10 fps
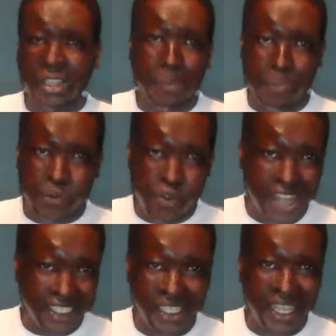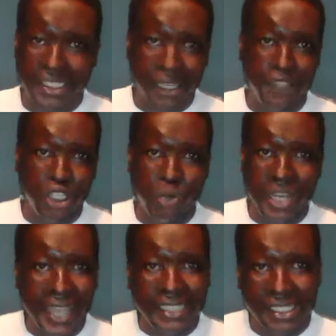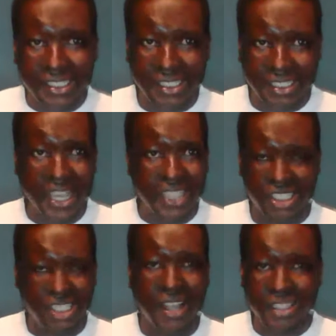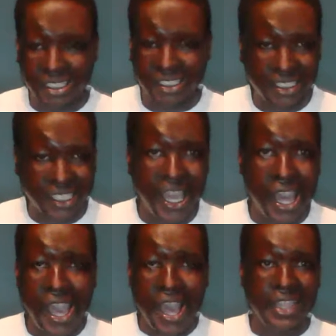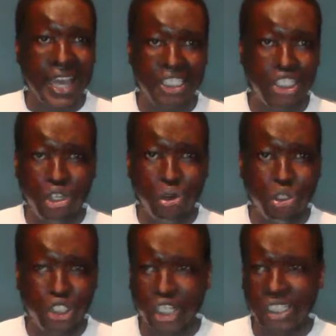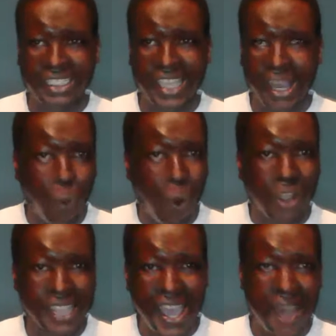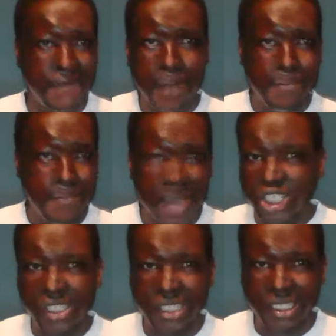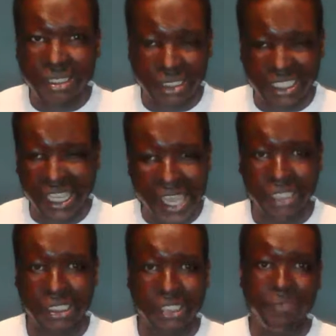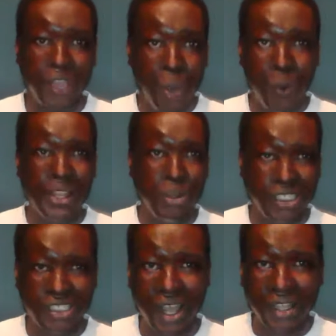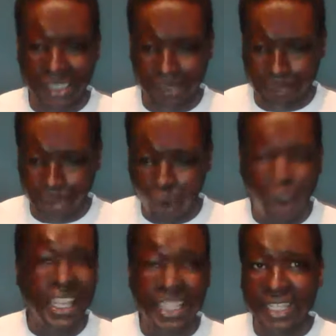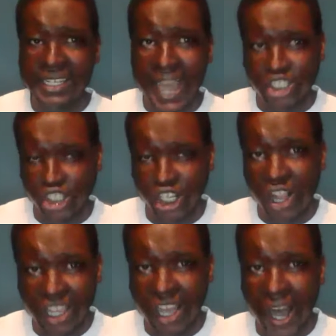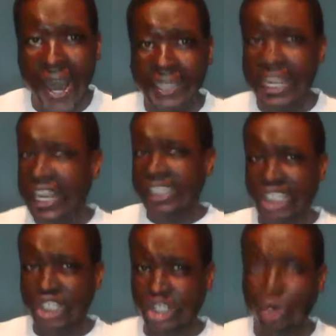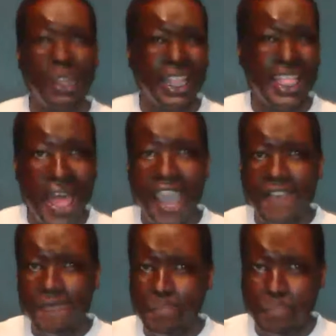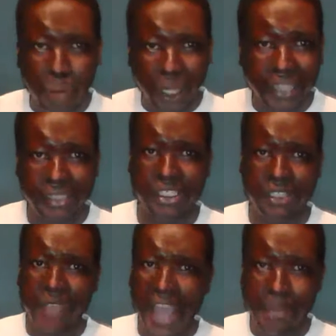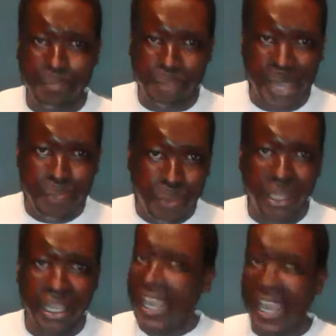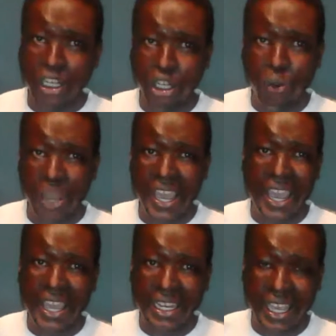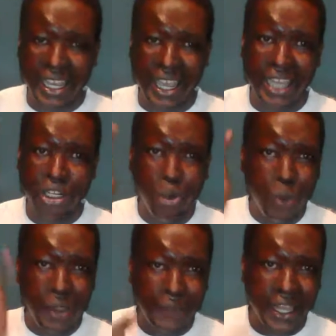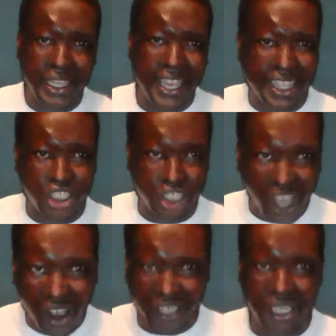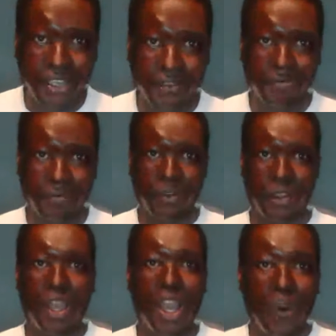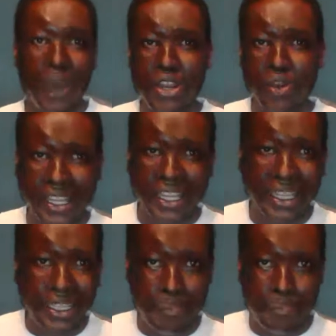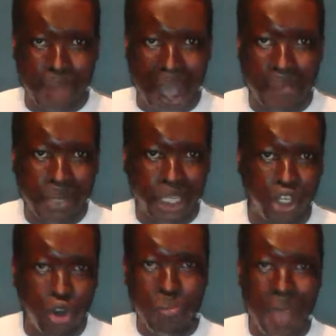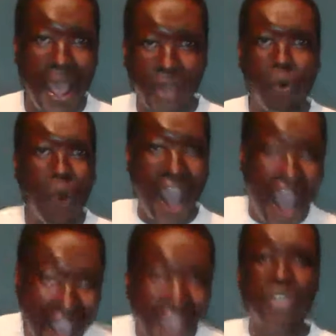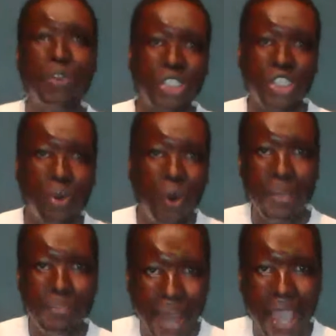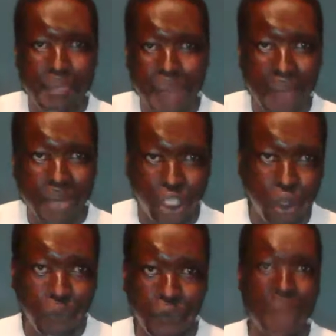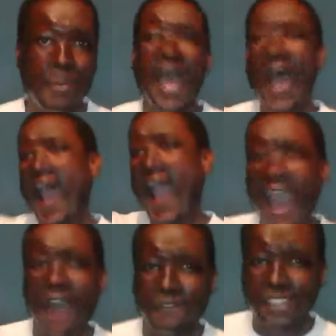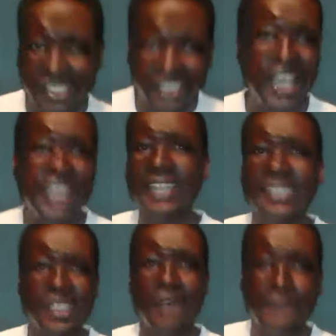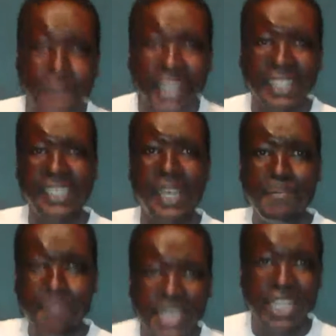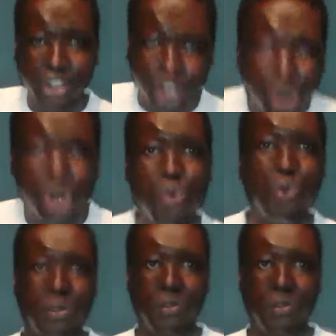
the president of the United States starts to say that you should take whatever measures it takes, when you start deploying the National Guard to shoot live bullets at people in Louisville, Kentucky, when you kill the barbecue man who I used to go and buy barbecue from, I have to say that it affected me too.